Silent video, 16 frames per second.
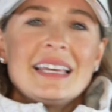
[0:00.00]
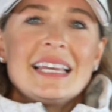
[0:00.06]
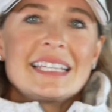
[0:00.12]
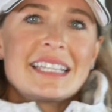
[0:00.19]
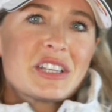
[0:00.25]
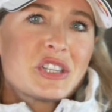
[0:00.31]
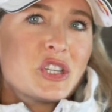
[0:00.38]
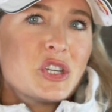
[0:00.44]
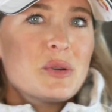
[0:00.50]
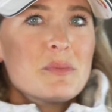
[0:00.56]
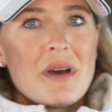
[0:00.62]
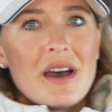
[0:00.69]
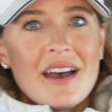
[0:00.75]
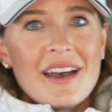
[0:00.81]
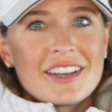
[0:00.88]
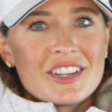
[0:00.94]
is it too
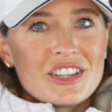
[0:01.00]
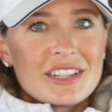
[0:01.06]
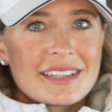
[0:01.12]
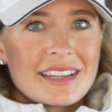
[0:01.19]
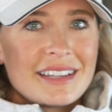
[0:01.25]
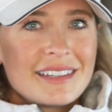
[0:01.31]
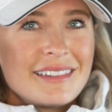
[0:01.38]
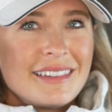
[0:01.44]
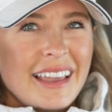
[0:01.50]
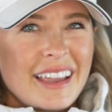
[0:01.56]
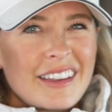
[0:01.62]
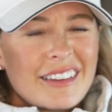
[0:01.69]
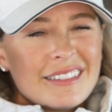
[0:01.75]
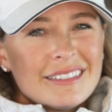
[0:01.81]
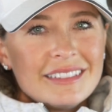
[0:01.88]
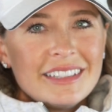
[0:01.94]
much? Is it like,
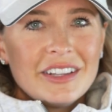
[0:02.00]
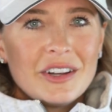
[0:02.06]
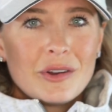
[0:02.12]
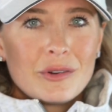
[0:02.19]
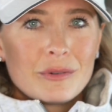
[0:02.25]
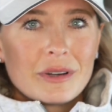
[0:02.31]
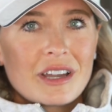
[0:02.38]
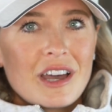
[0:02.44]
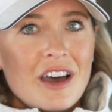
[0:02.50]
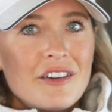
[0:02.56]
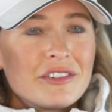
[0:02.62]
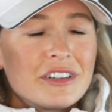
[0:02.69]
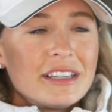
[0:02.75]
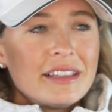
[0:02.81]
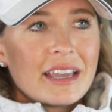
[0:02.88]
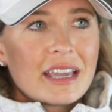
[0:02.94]

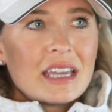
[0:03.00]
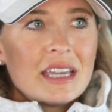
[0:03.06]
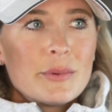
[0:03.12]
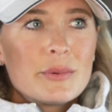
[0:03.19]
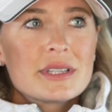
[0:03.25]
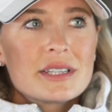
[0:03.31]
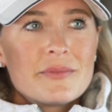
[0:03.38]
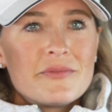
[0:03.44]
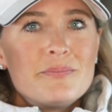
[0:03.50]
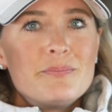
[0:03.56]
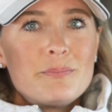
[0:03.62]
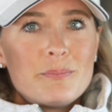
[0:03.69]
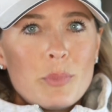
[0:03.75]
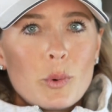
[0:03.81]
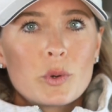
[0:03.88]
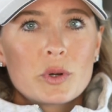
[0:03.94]
recovery? Like it was a
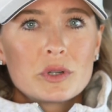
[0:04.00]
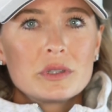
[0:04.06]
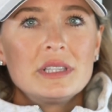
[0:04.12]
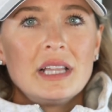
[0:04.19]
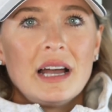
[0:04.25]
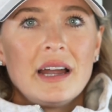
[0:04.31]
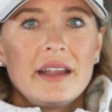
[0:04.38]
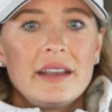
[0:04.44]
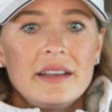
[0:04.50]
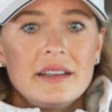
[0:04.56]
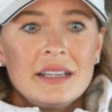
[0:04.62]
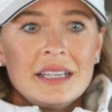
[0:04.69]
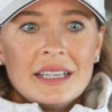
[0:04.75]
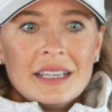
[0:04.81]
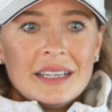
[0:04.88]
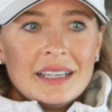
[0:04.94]
borderline.
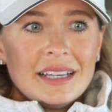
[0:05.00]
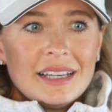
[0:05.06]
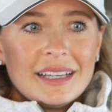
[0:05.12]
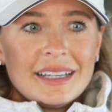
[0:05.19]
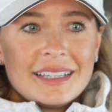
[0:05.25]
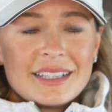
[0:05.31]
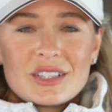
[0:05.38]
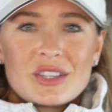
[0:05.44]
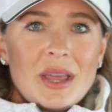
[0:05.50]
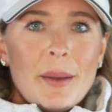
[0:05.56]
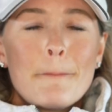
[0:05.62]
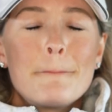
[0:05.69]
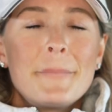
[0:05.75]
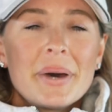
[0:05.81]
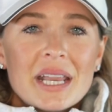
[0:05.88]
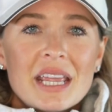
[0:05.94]

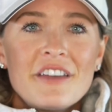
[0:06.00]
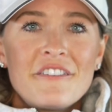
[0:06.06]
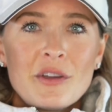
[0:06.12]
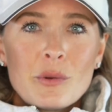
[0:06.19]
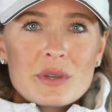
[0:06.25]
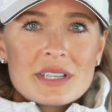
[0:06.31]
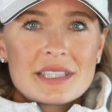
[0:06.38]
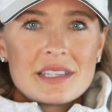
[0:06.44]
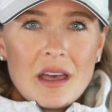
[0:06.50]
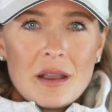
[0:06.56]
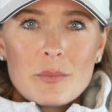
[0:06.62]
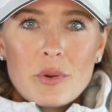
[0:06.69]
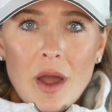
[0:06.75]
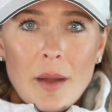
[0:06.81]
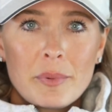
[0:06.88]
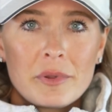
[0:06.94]
But if it was done
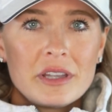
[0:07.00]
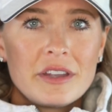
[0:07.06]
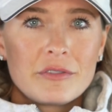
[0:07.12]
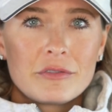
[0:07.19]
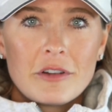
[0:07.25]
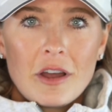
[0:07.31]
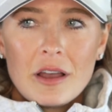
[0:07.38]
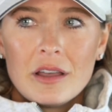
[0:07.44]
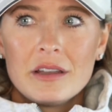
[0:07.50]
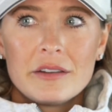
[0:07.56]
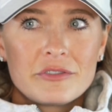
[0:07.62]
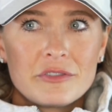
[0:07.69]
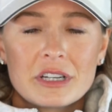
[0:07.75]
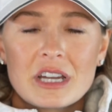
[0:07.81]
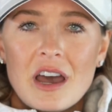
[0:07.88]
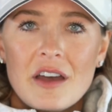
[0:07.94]
properly, if
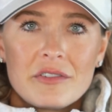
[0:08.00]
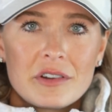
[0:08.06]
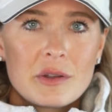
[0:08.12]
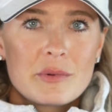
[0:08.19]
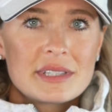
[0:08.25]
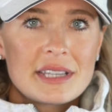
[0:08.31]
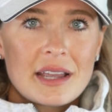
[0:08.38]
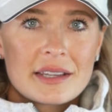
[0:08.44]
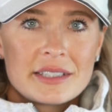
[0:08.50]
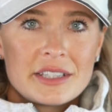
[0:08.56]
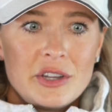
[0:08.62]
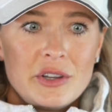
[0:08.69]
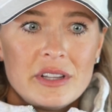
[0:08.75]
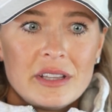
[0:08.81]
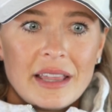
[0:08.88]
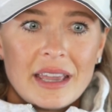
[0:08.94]
recovery was
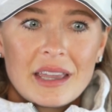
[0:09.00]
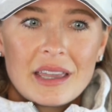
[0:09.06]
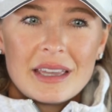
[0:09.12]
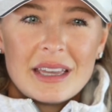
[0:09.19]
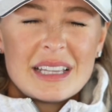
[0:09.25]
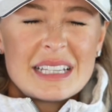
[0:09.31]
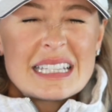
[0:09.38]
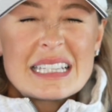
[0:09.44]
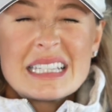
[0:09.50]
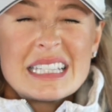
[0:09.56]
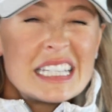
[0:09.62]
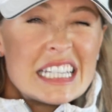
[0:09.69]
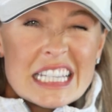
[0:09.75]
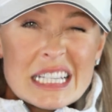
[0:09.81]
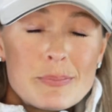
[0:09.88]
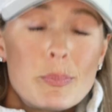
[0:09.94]
executed like
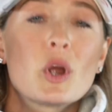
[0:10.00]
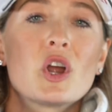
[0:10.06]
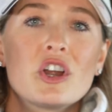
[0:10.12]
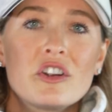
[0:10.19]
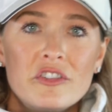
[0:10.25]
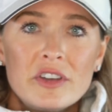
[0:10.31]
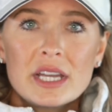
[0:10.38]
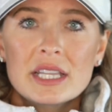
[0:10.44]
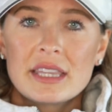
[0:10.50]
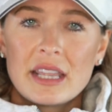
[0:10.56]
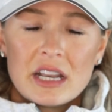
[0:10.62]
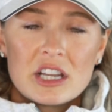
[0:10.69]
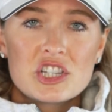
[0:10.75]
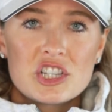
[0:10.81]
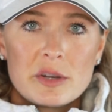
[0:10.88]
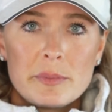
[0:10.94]
perfect, then
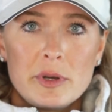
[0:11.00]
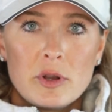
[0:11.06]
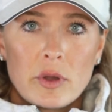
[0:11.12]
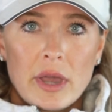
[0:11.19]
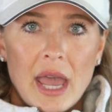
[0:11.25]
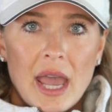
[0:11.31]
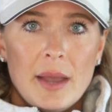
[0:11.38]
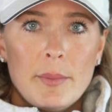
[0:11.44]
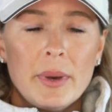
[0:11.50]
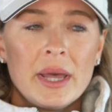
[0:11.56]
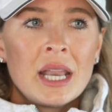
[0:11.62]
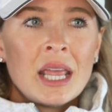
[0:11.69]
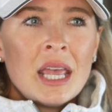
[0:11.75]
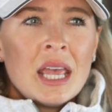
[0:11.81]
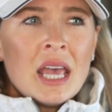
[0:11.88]
it should have been okay. But